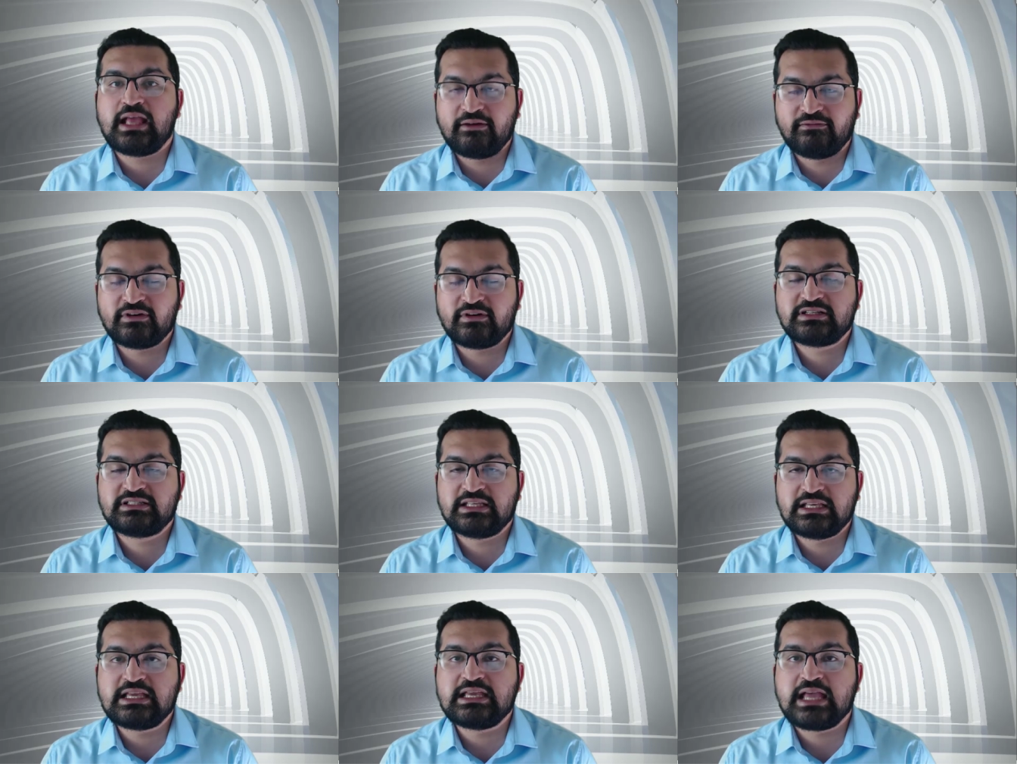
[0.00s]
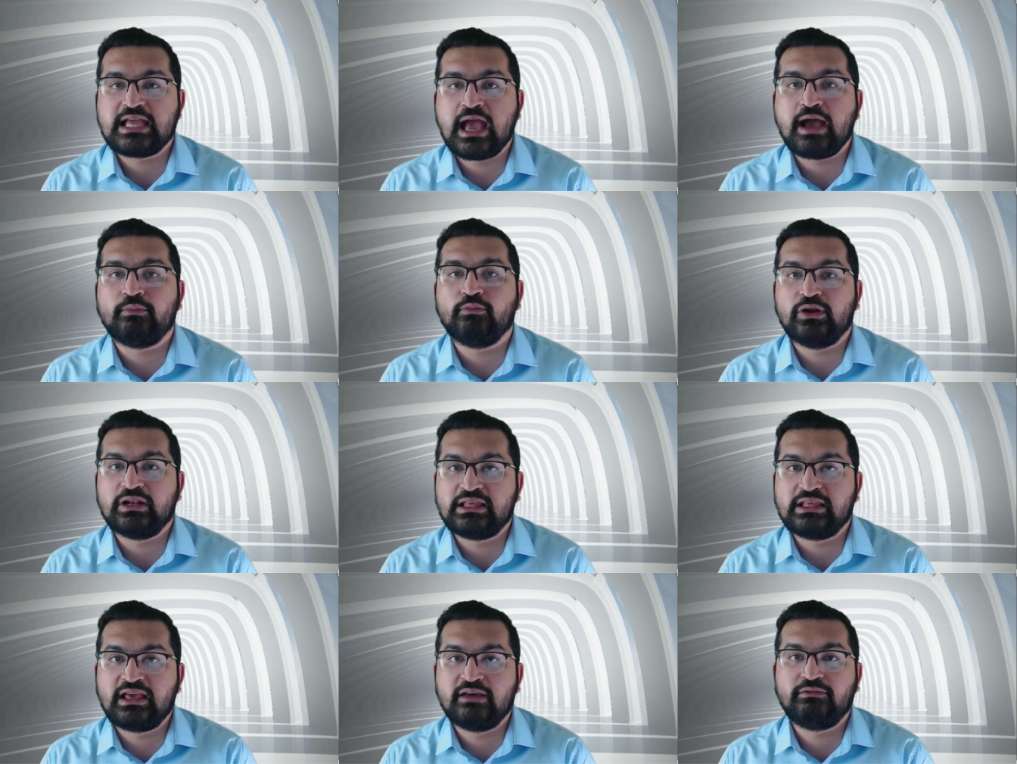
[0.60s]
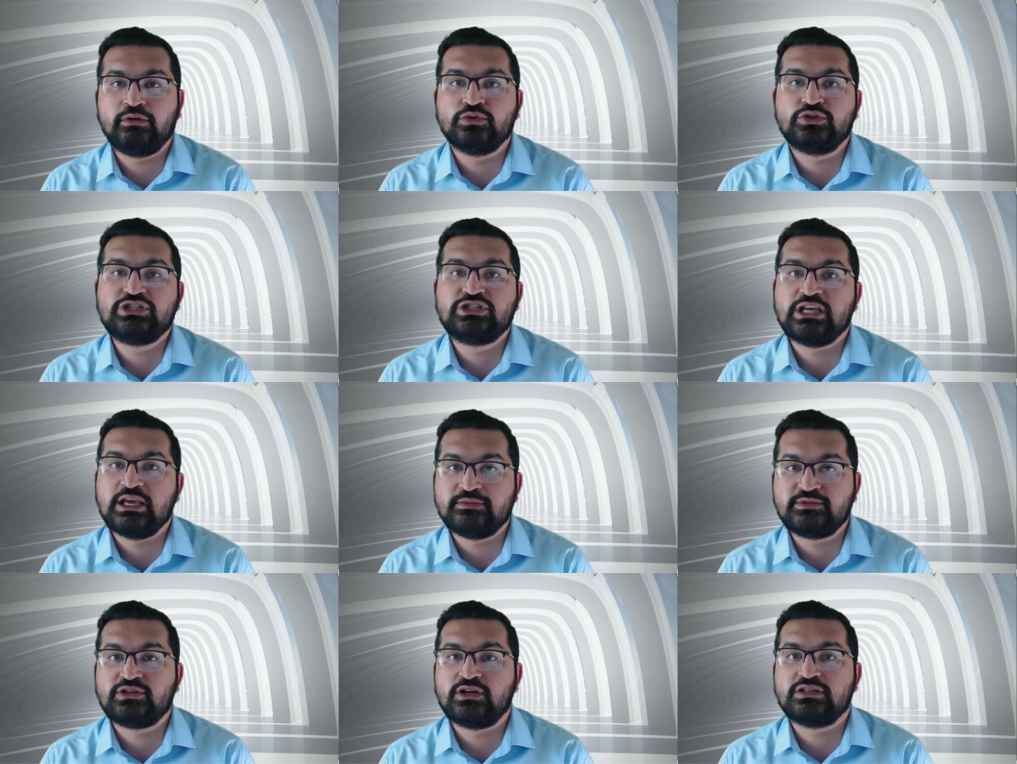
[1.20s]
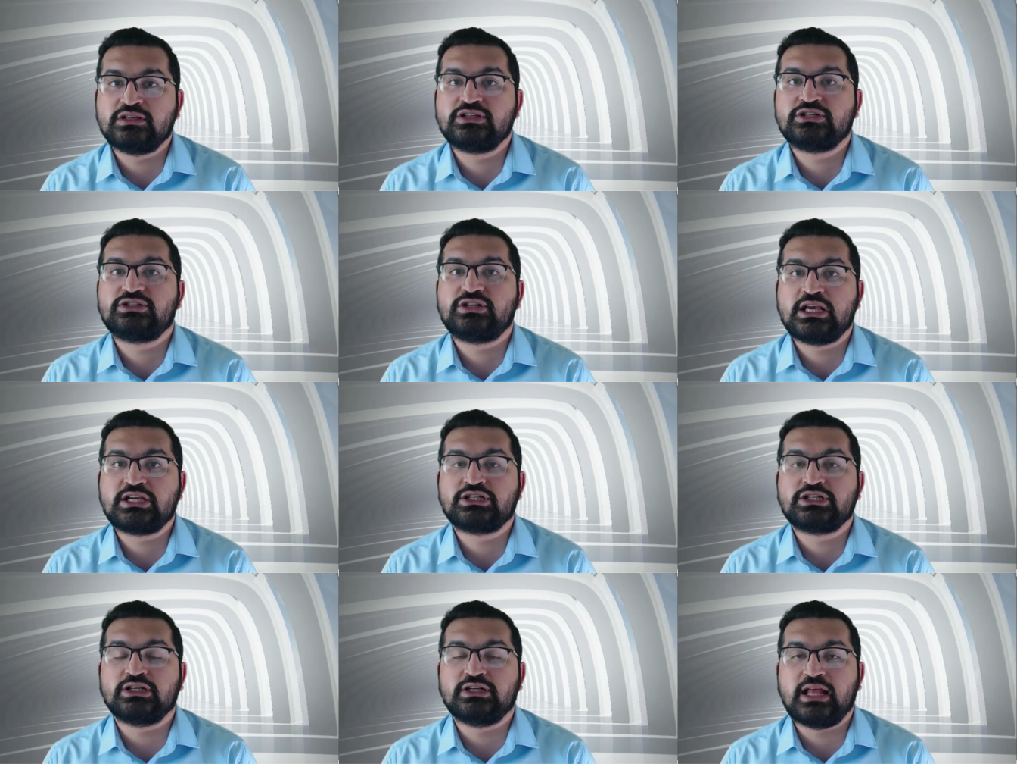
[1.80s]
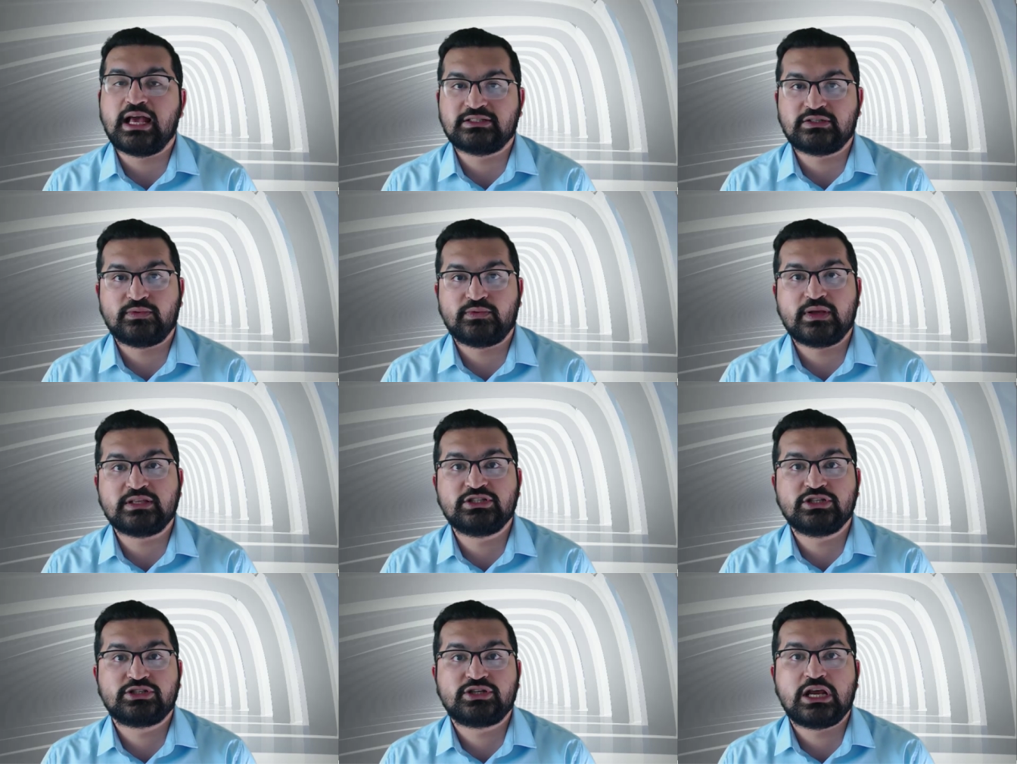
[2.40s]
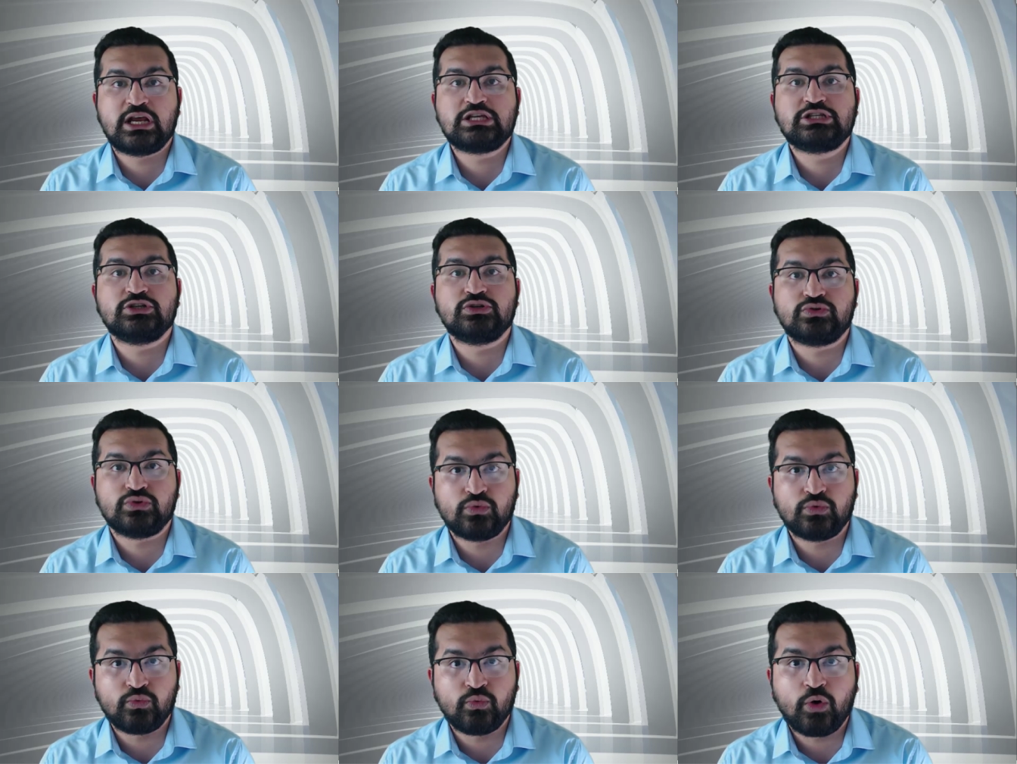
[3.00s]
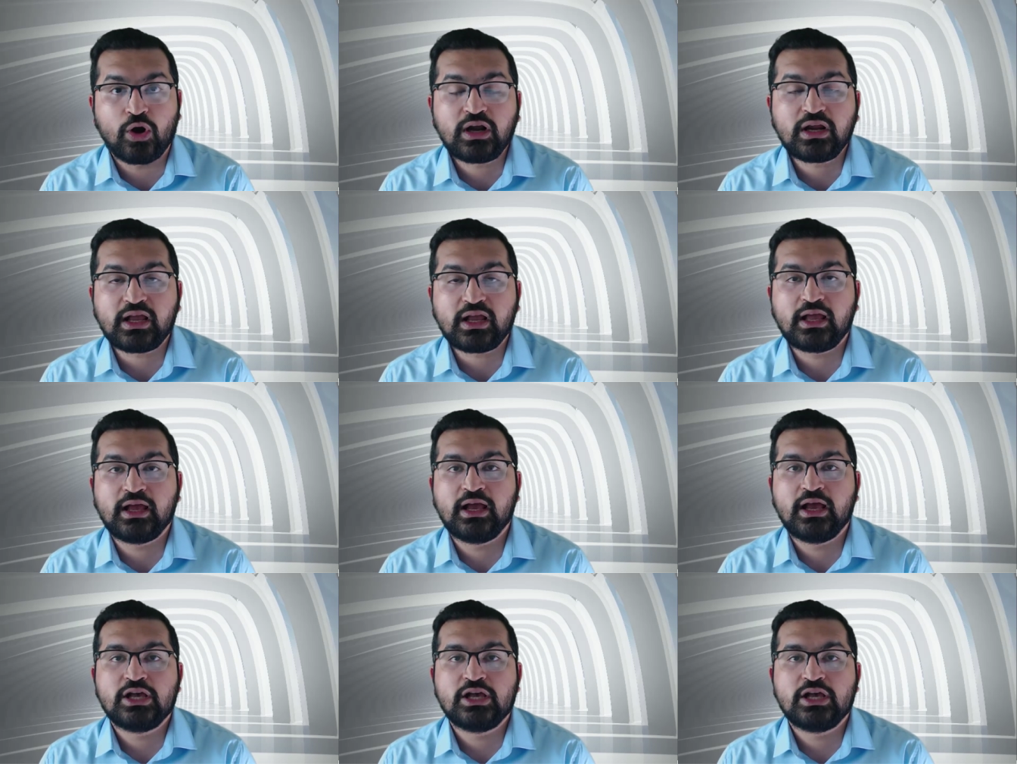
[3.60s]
FRCEM will give you GMC registration as a registration to work.